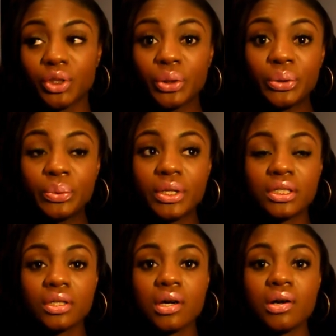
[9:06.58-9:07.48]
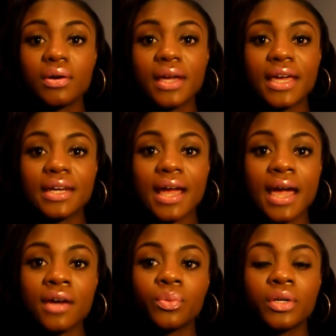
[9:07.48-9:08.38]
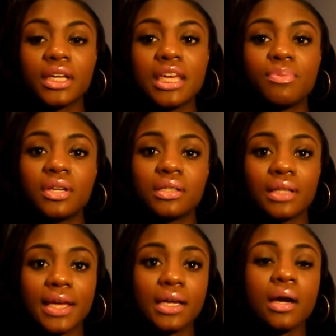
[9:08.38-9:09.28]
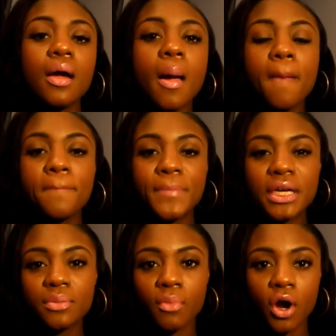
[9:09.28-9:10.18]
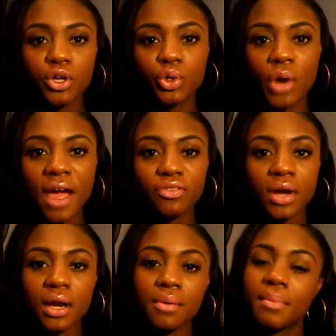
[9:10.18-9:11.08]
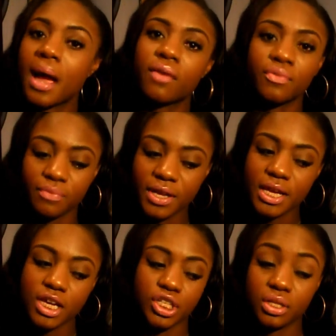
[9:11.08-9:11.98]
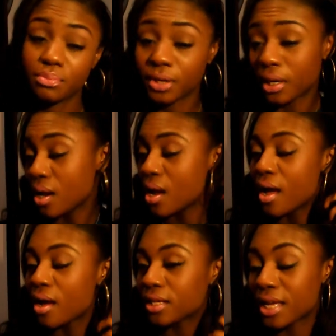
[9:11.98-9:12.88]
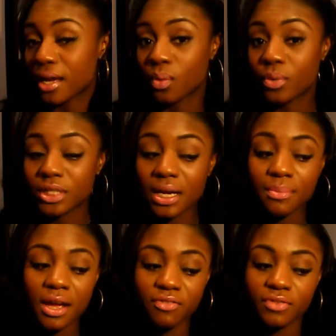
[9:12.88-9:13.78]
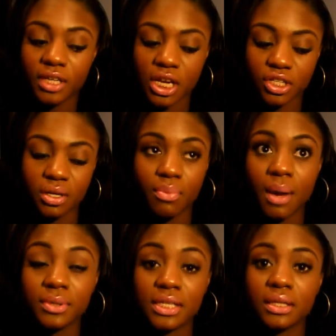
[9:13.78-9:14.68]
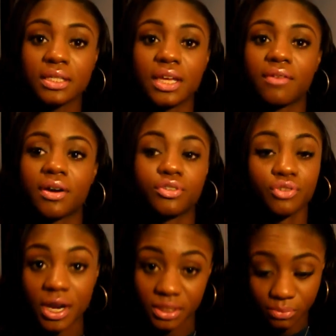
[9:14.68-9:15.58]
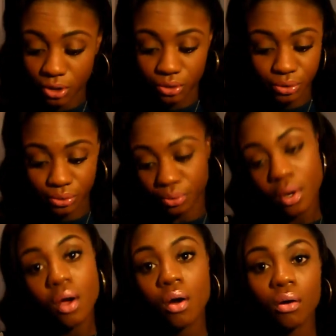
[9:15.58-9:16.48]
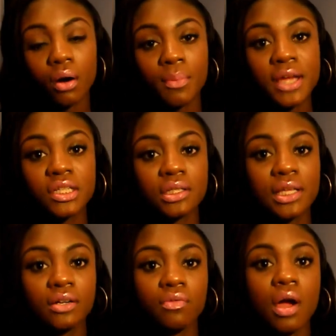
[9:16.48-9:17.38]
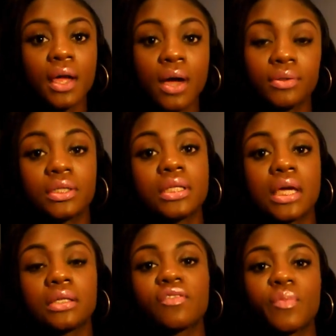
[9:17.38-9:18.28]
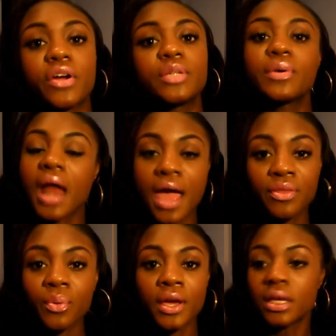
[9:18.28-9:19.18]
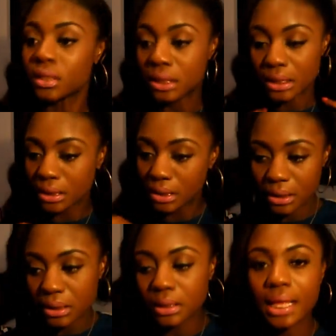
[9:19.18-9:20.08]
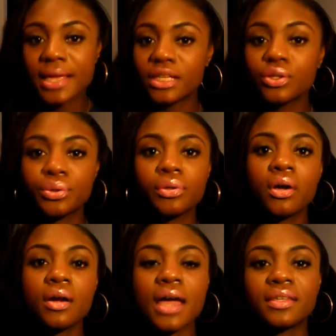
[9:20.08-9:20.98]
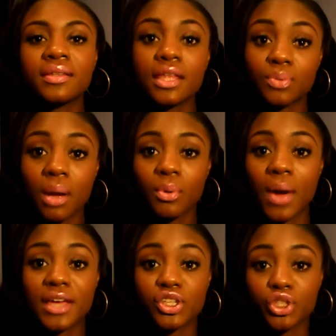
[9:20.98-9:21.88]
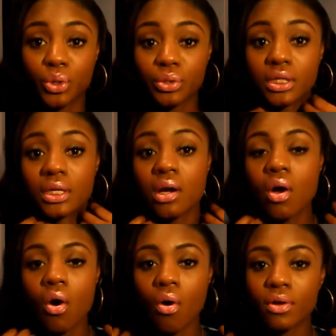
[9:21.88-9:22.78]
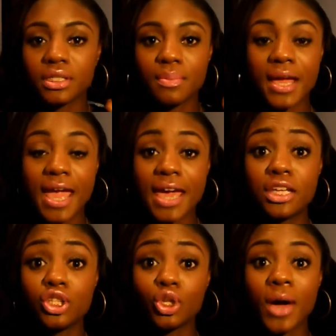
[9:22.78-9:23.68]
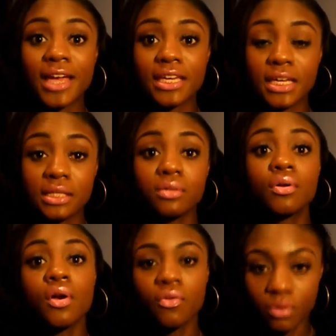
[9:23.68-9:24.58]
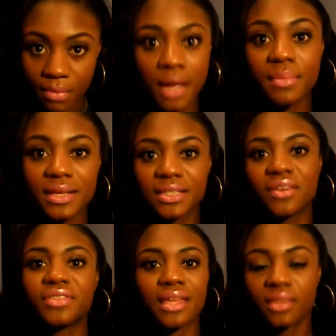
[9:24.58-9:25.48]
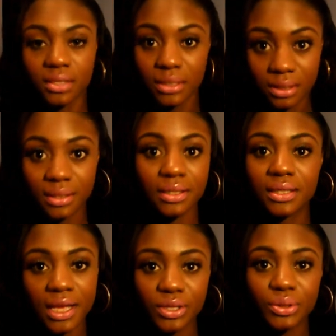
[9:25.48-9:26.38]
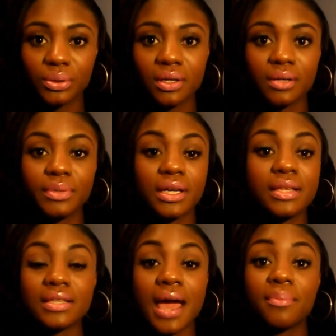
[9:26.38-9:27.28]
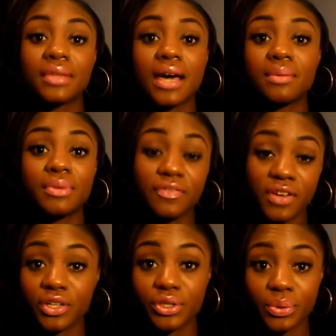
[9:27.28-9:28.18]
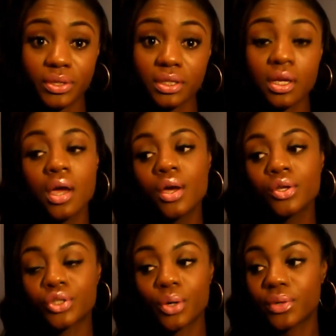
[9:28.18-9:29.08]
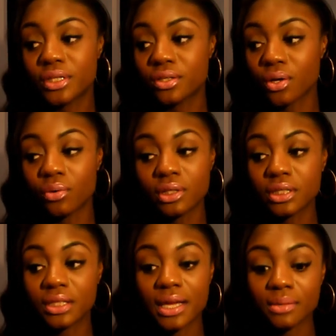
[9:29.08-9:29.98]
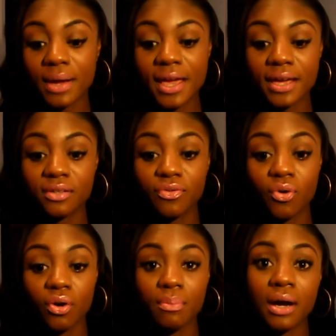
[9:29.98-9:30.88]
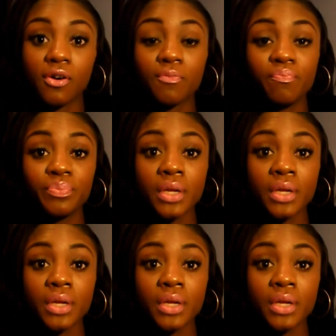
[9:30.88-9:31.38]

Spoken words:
2 weeks ago, and I kind of want to keep it in like mid-March after I come back from vacation. But yeah, once I come back from vacation, I'll probably take this hair out and try something new, or I might just let it rock out until the end of March. But either way, this isn't staying in too long. I think that's probably why I sewed it onto my head, so I can remind myself that this isn't going to stay in too long, because I'm not a big fan of sew-ins. Sew-ins only stay in my head for about